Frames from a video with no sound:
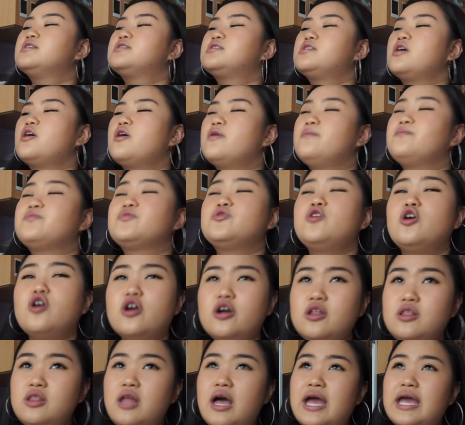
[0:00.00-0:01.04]
So not
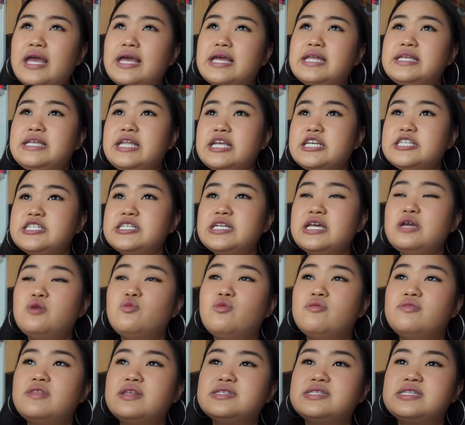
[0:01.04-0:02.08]
gonna lie, initially
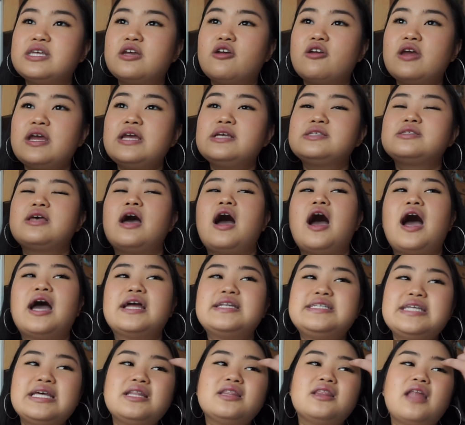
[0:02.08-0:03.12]
with this series I
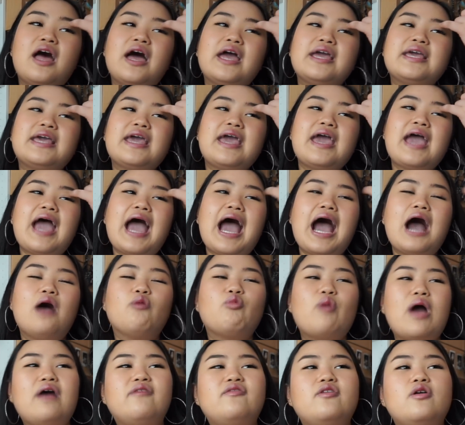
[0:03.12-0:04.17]
did like it.
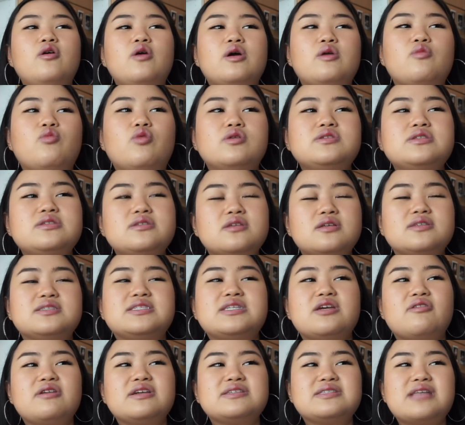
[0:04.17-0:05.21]
However, it wasn't a
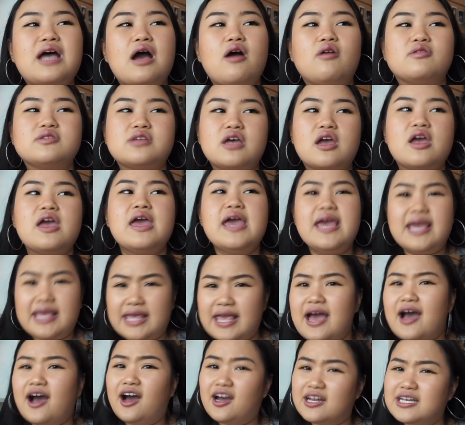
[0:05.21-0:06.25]
series that I was like,
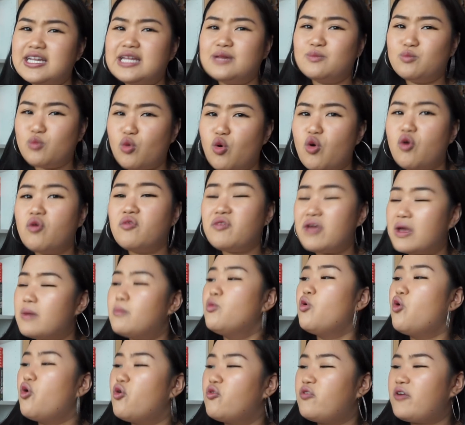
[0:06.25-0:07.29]
yeah, I need more of
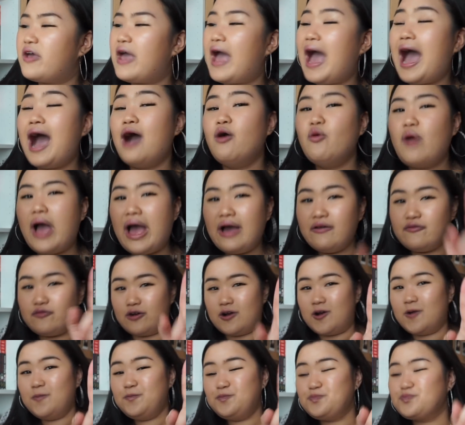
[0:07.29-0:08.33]
it.
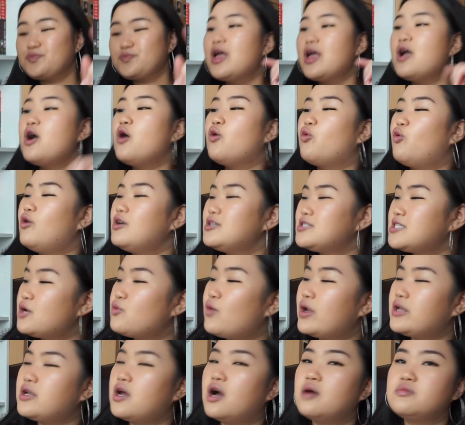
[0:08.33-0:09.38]
However, once I
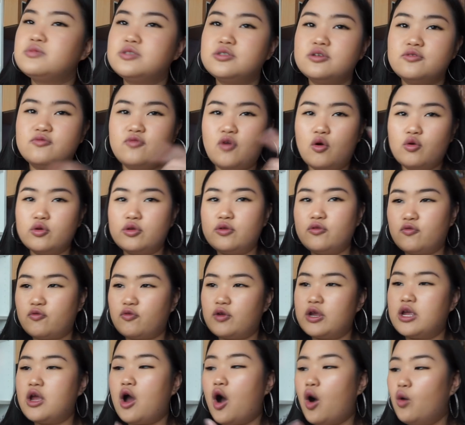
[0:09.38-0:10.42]
went up to Volume
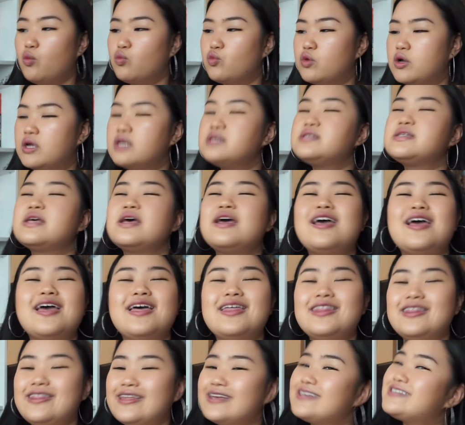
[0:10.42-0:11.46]
3 onwards,
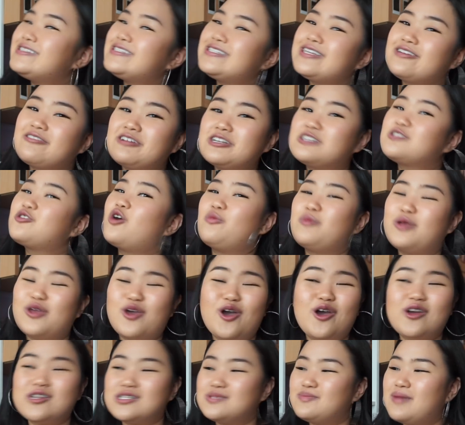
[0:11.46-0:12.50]
this series got me
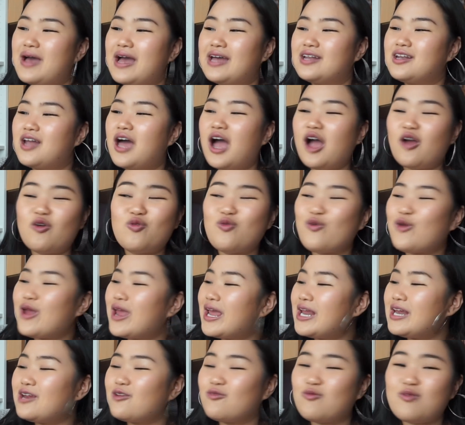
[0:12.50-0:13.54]
hooked, man. Like, I
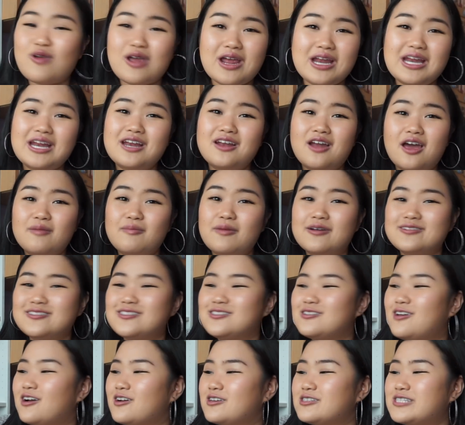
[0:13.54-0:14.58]
really like
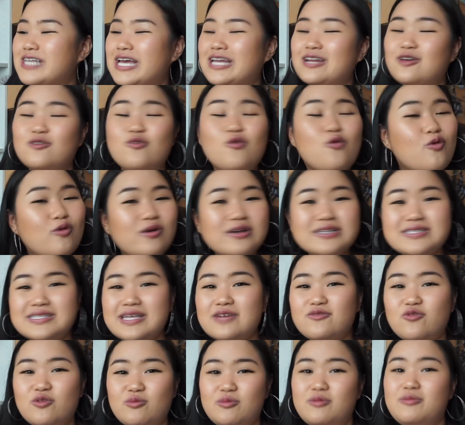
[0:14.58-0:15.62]
Matsunaga-san. I always
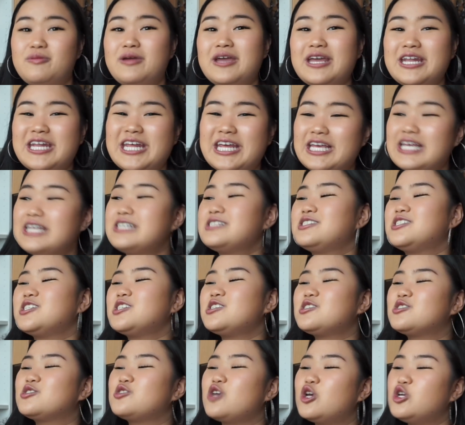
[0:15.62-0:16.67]
said from the beginning, he's
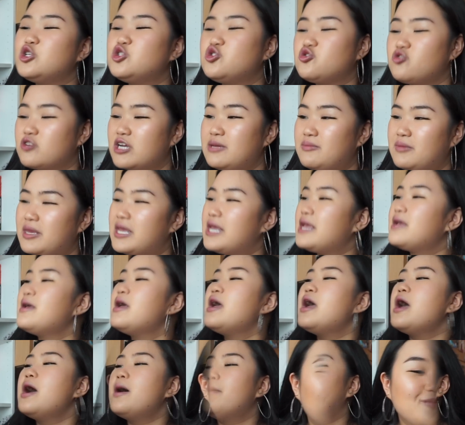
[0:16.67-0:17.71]
just so dreamy.
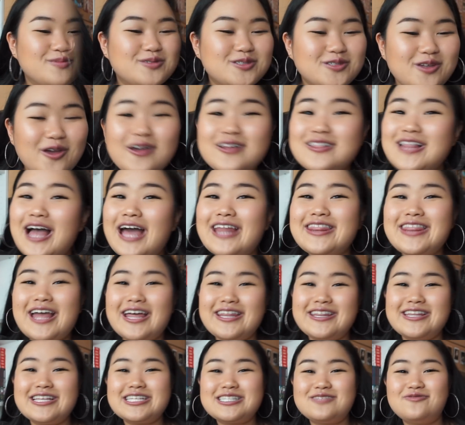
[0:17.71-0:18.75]
I'm so glad
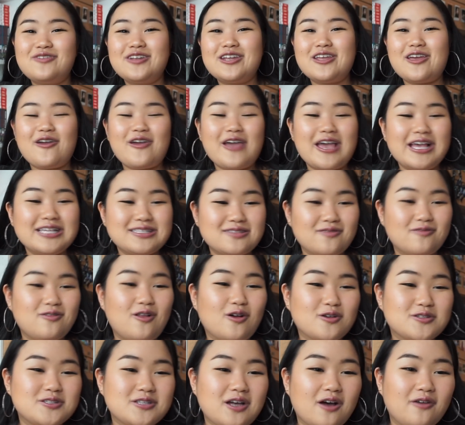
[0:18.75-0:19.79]
that this video is a
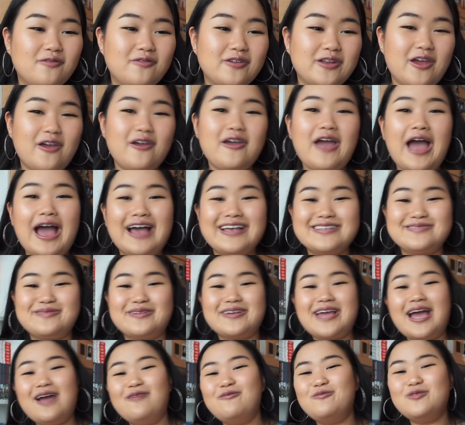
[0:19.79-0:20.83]
vlog style video, as my
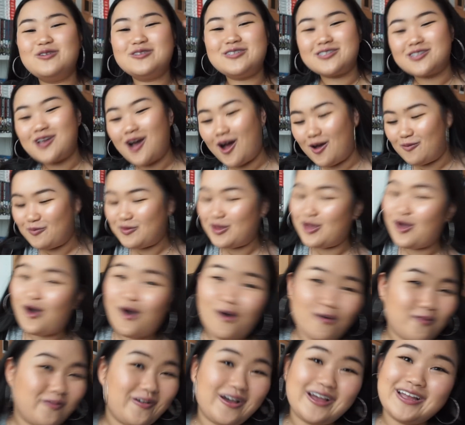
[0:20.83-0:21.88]
camera just cut me
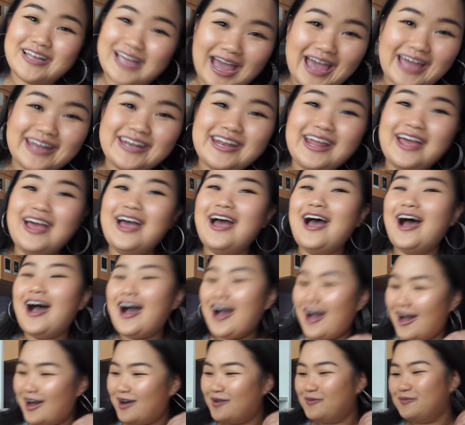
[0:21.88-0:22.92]
off again.
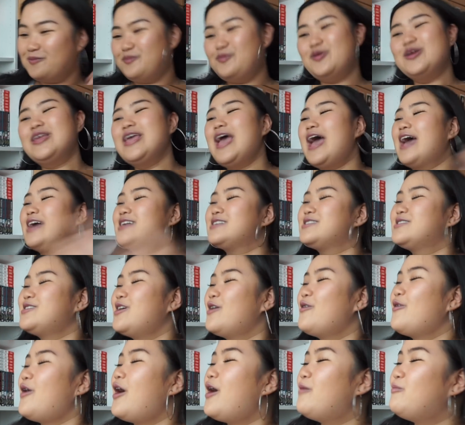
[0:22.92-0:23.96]
But yeah,
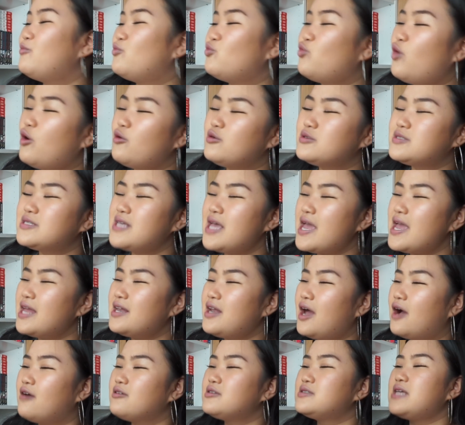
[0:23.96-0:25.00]
so what was
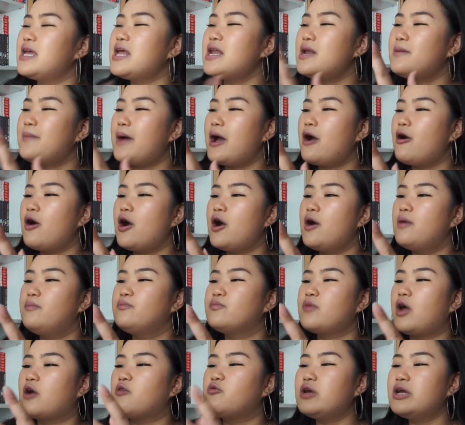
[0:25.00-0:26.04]
I saying about
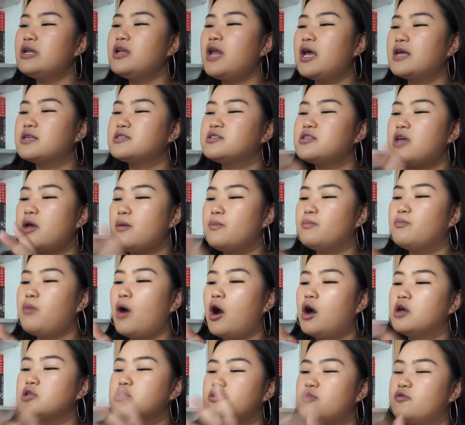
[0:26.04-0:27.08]
I really like certain
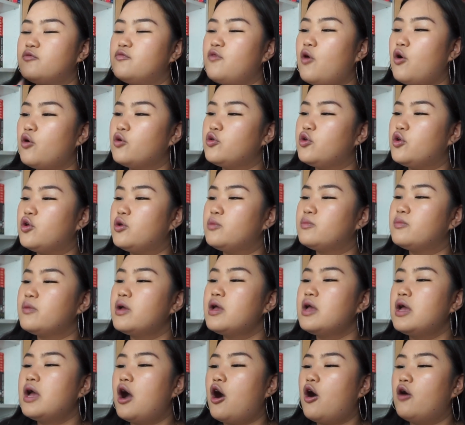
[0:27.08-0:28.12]
parts of the volume
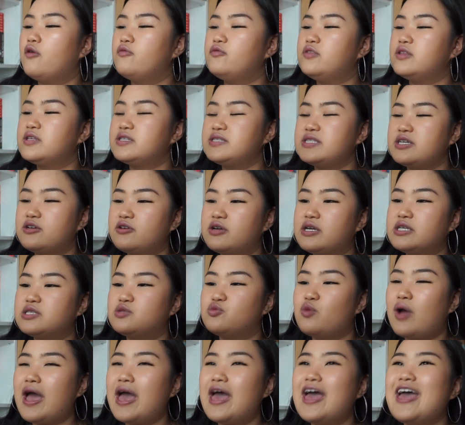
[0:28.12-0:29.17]
of the series
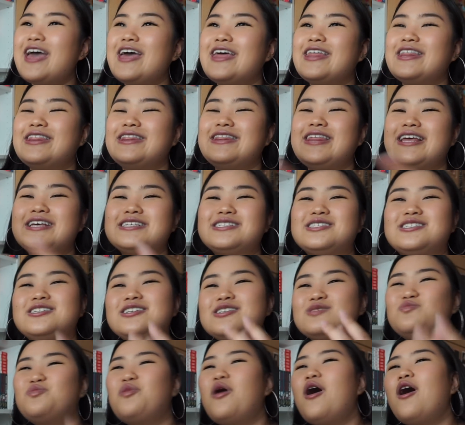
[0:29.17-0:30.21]
where there's
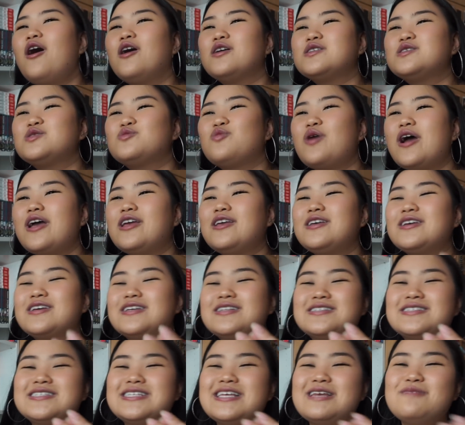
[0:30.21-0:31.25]
just parts where you
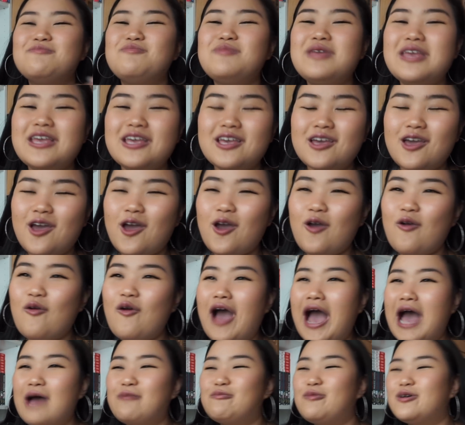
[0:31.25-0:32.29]
can see Miko
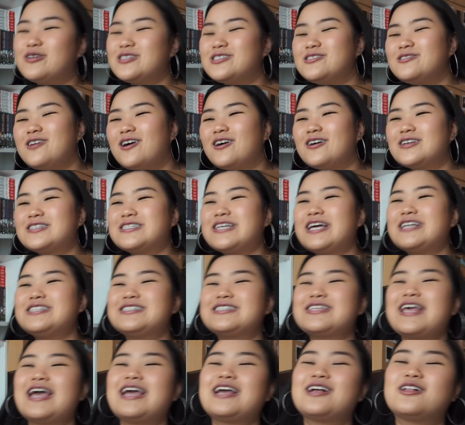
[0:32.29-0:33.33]
and Matsunaga-san
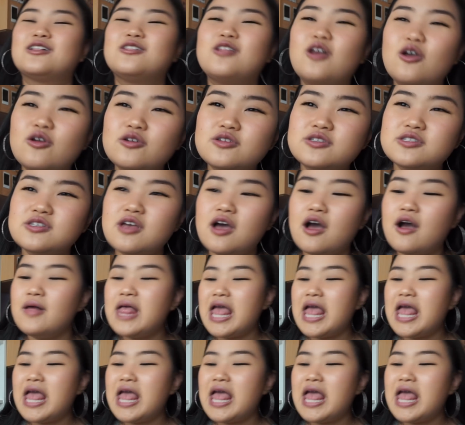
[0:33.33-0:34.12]
just getting closer,